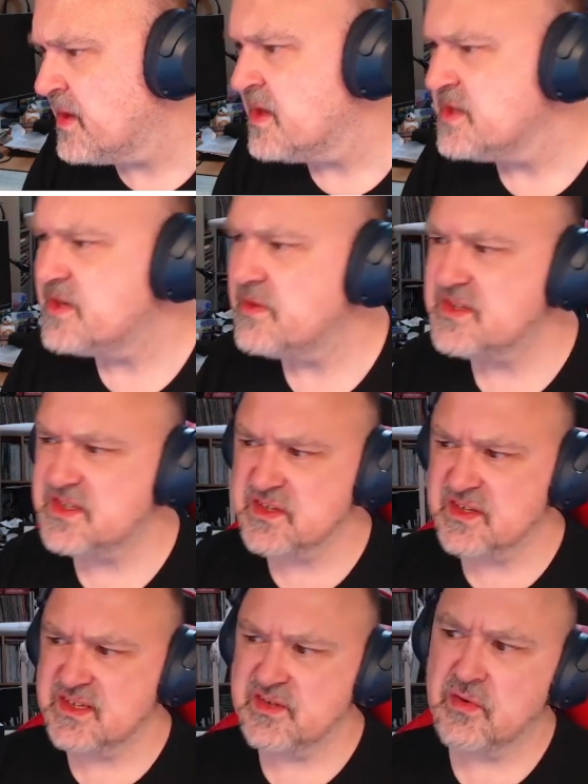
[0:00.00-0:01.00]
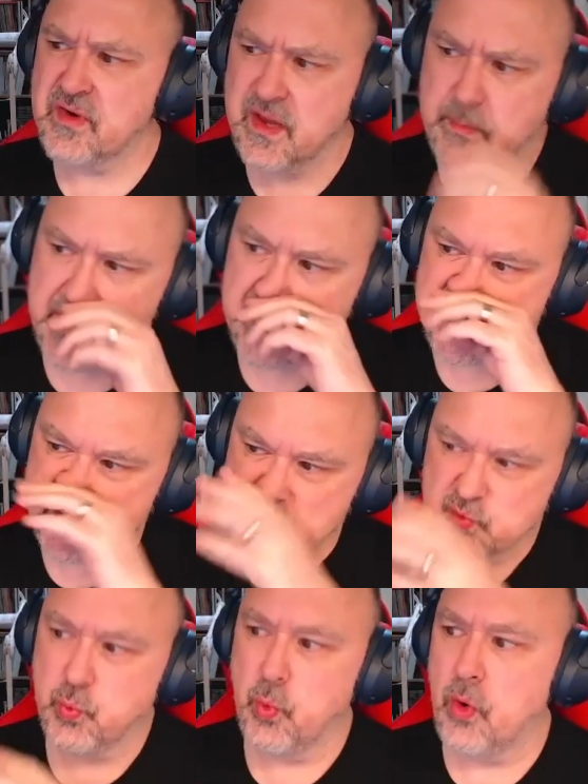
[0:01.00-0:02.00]
So it's talking about a
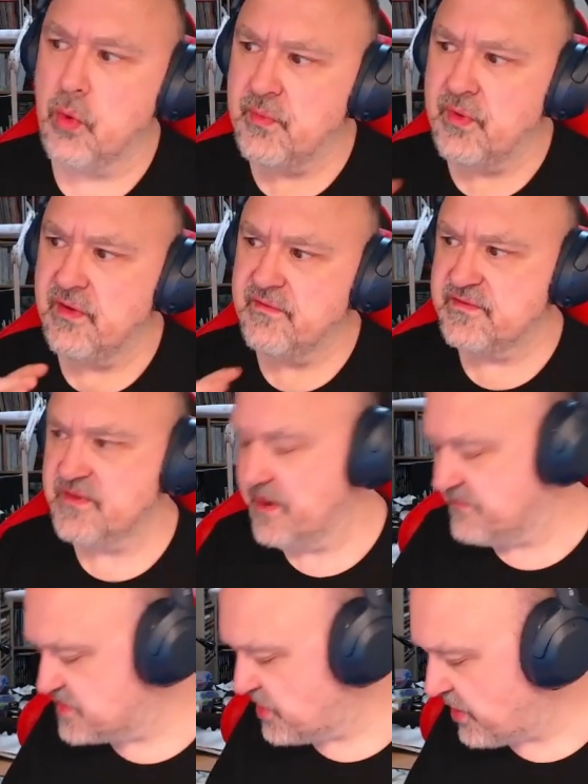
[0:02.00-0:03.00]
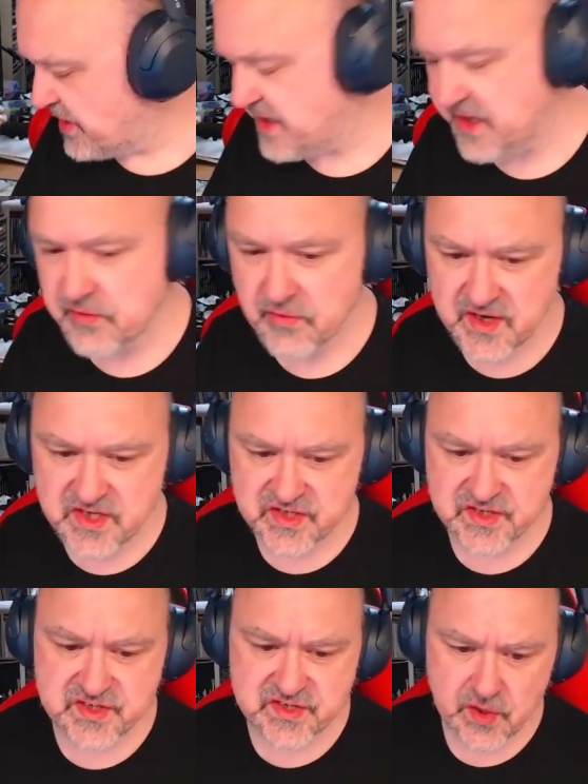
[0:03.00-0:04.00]
swarm of tiny
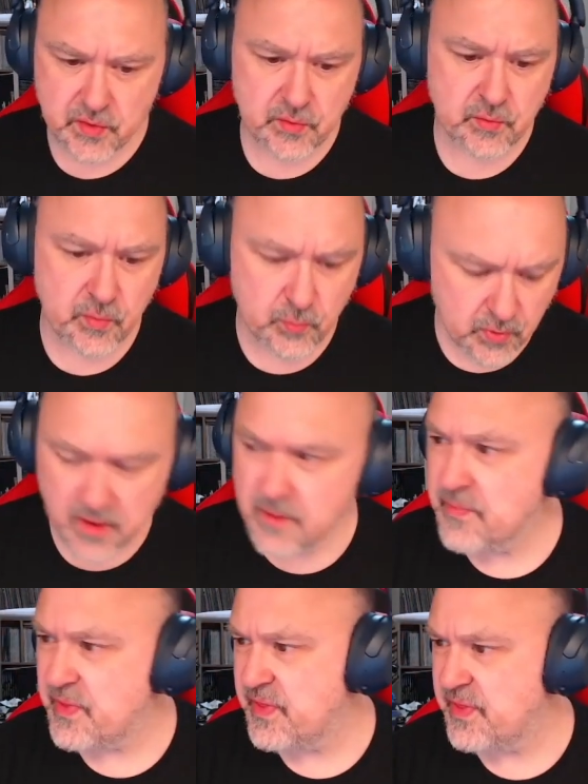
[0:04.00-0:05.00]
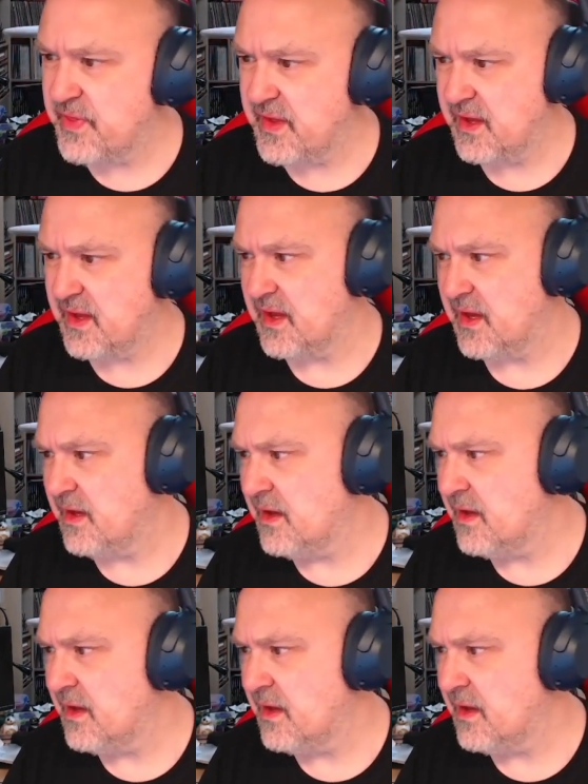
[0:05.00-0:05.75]
creatures. So what I'm thinking...